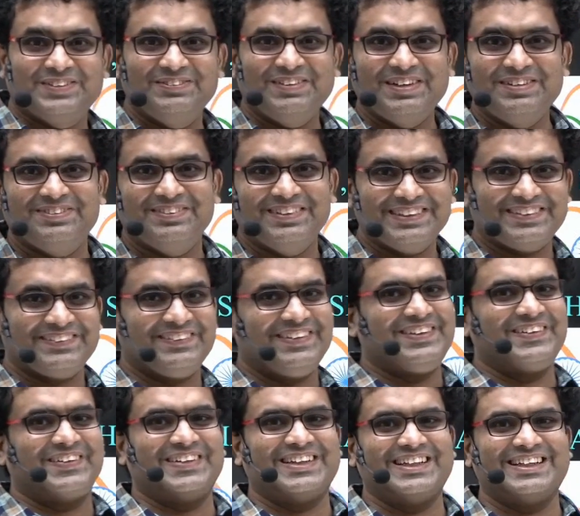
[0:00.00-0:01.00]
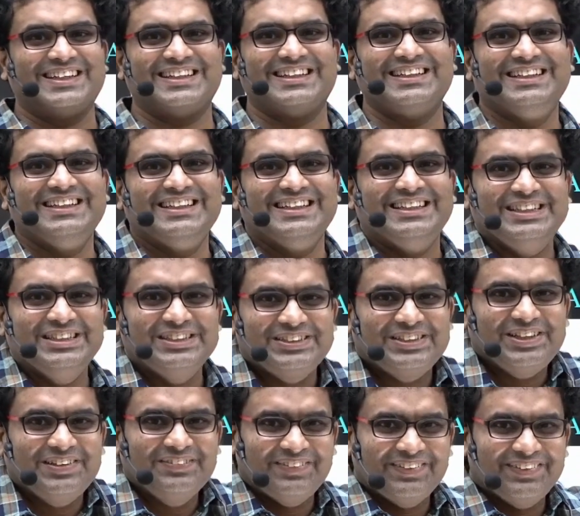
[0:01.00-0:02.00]
first video on the
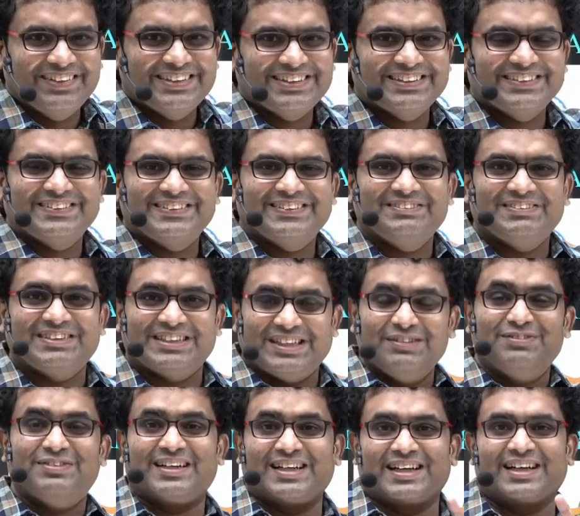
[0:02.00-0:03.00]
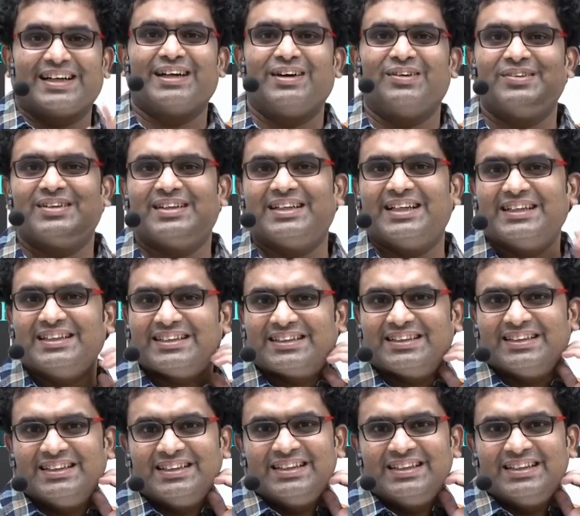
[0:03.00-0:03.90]
digital board. So I'm still figuring out things.